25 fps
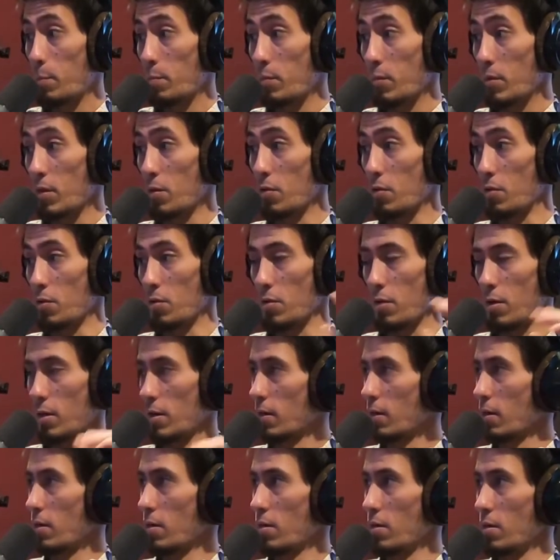
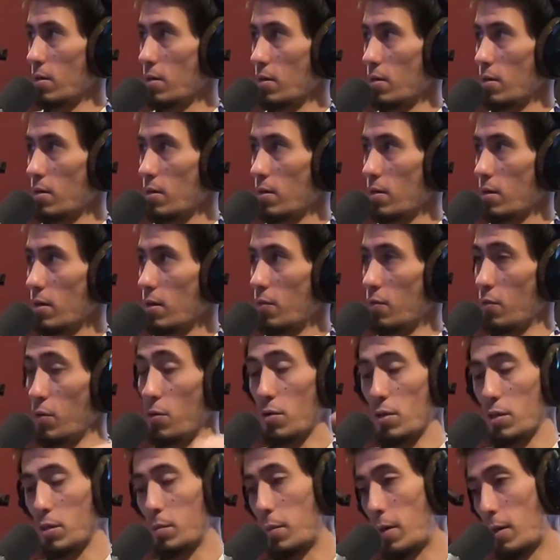if
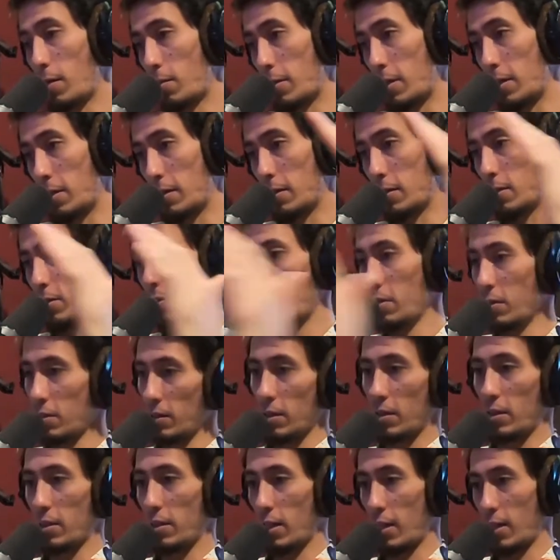you experiment, you
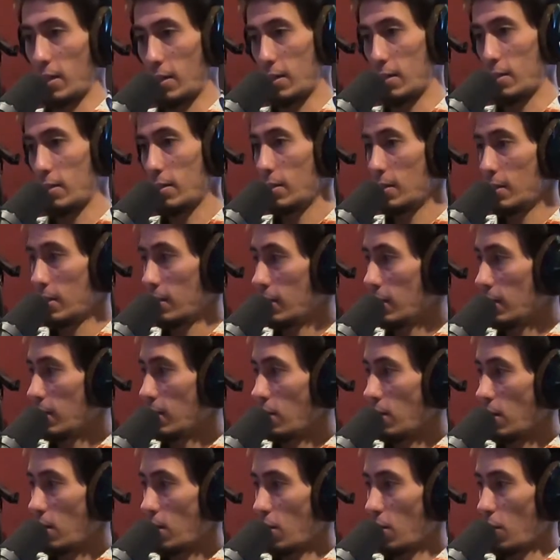could cut
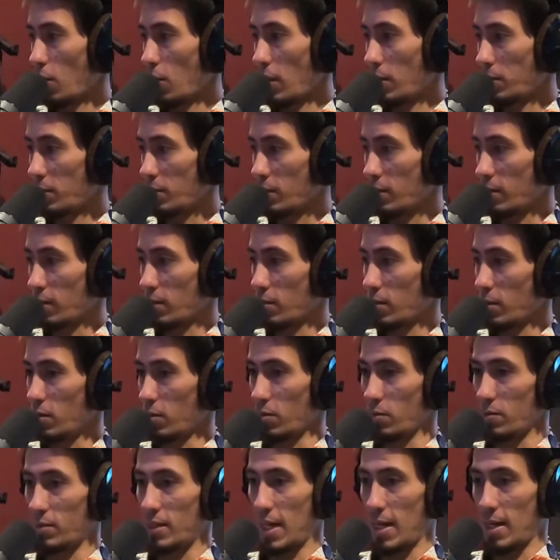all the way up to,
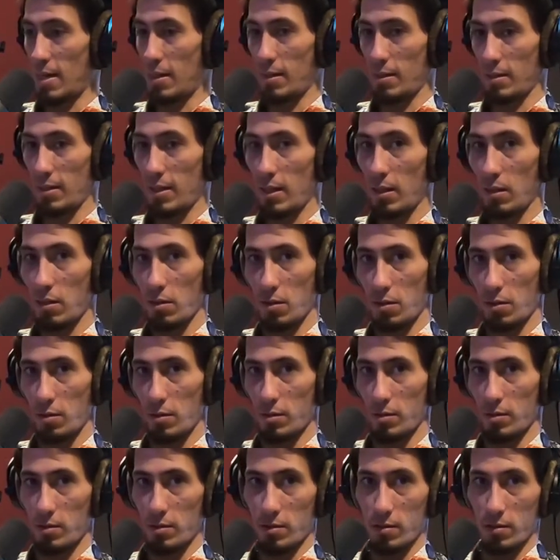10
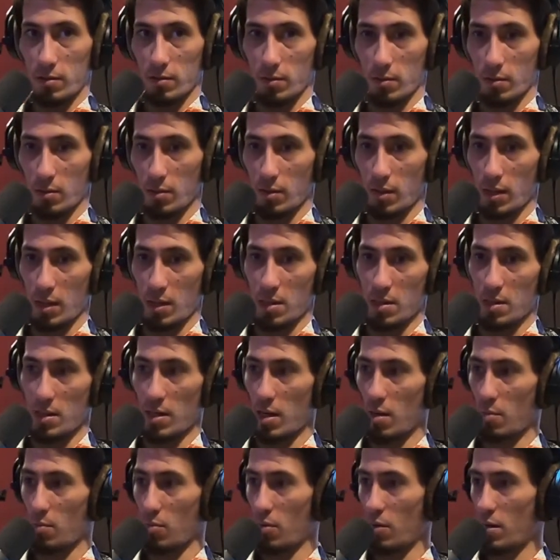kilohertz, and the
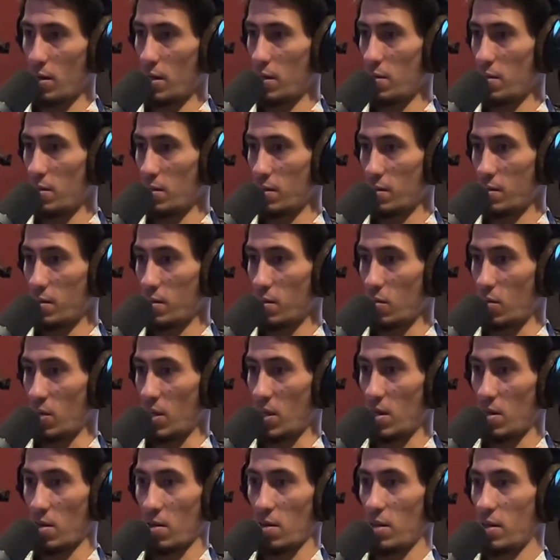tambourine, you can still
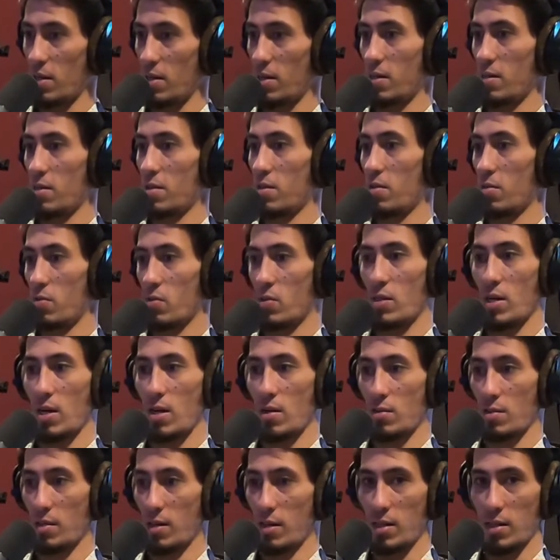hear it, and it still
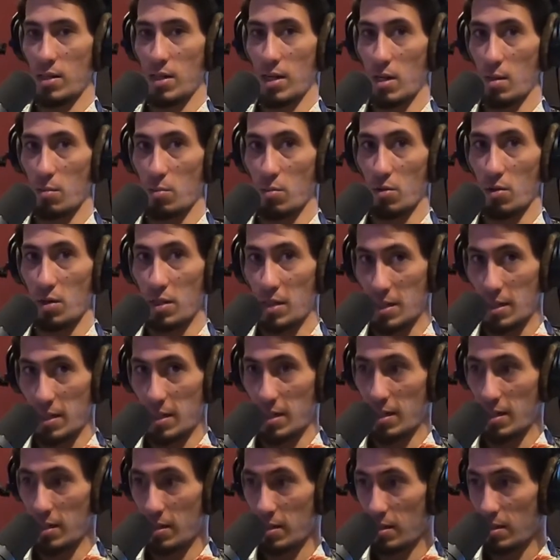sounds like a
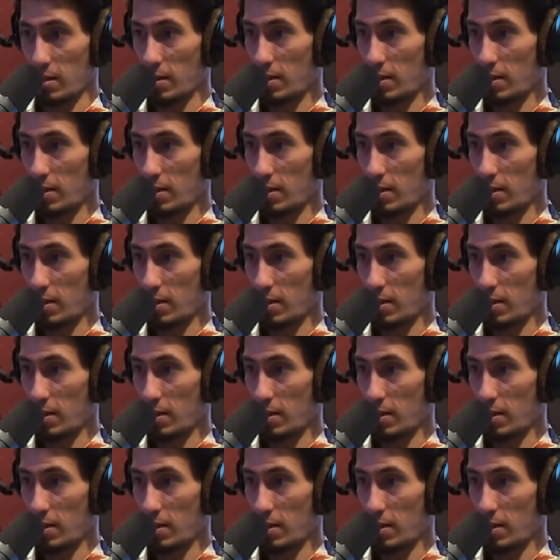tambourine,